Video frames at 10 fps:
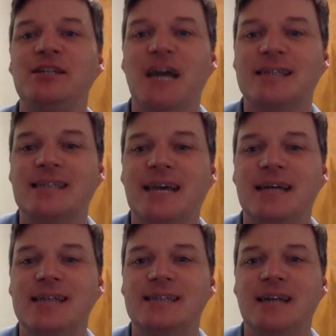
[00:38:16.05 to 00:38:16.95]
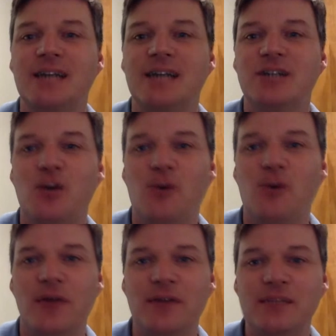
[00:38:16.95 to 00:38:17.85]
Jack says, I
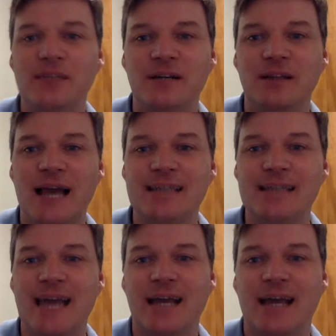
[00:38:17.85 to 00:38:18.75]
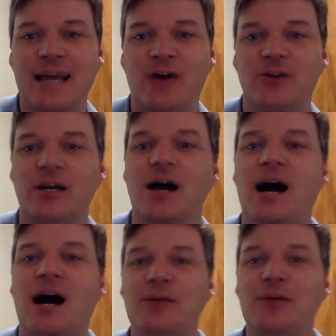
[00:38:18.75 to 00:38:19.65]
don't want this to be your last hangout.
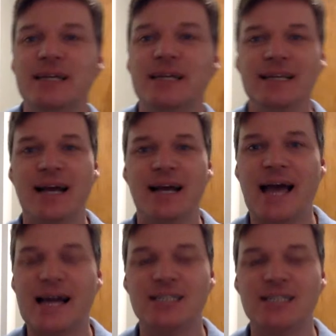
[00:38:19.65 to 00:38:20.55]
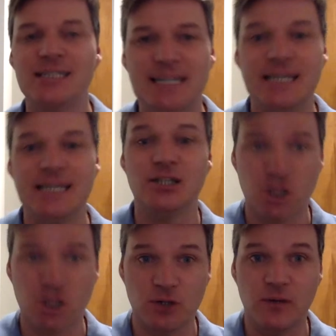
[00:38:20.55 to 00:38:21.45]
I really like actually seeing
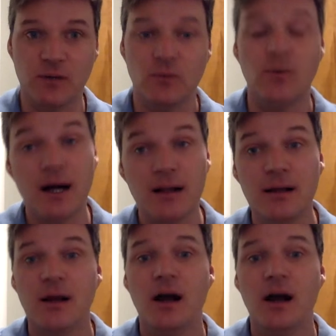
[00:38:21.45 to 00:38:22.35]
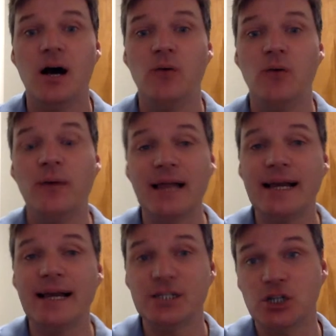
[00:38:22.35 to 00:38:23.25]
the two of you. Well, we
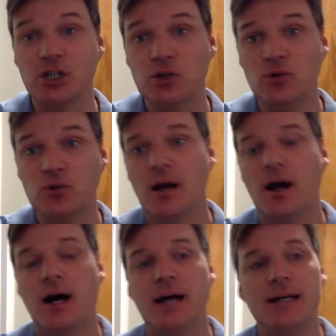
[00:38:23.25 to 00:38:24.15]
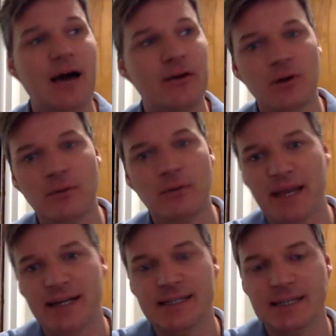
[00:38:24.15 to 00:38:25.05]
like it too. Now that
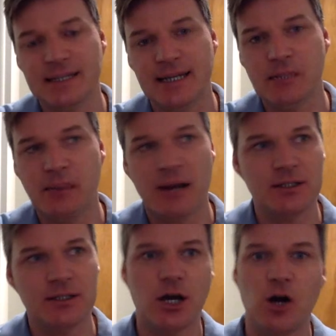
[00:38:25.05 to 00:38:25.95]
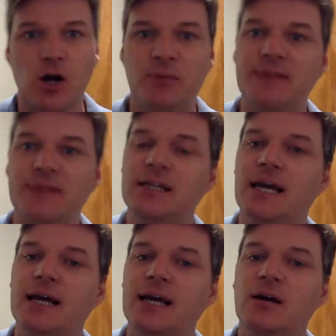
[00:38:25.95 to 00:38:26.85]
Romaine is into Periscope and
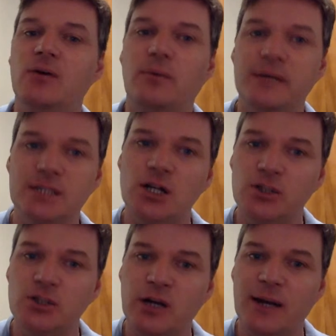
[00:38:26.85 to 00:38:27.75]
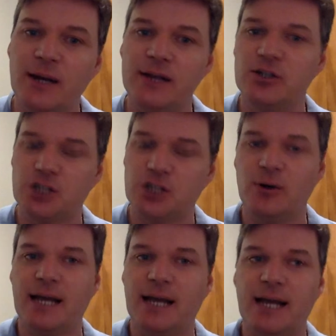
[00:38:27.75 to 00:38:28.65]
everything, when we start doing a regular
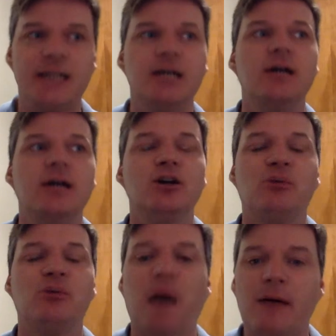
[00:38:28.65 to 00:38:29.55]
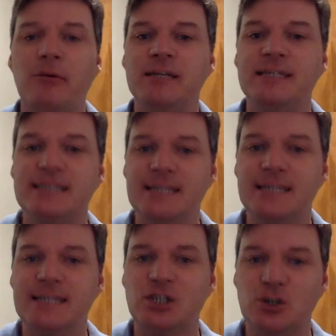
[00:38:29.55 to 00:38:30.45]
show again, you'll probably see
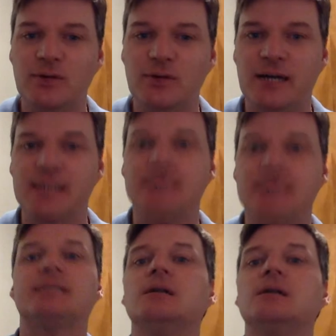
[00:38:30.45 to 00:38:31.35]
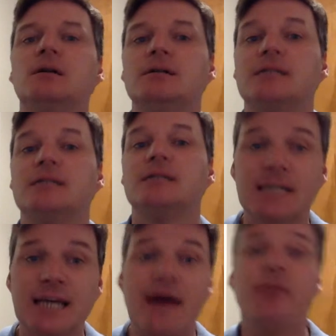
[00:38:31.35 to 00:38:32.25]
the two of us
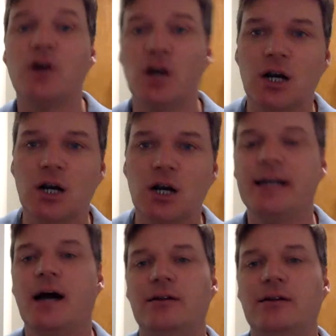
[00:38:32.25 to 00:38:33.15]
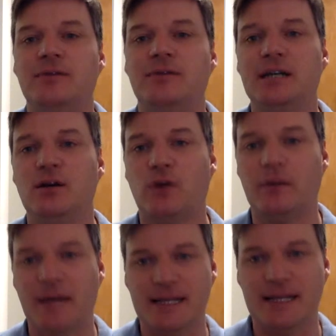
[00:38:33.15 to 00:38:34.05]
together in other video
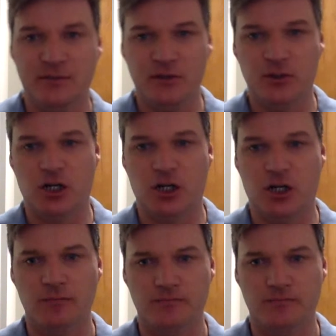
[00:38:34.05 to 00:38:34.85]
formats in the future.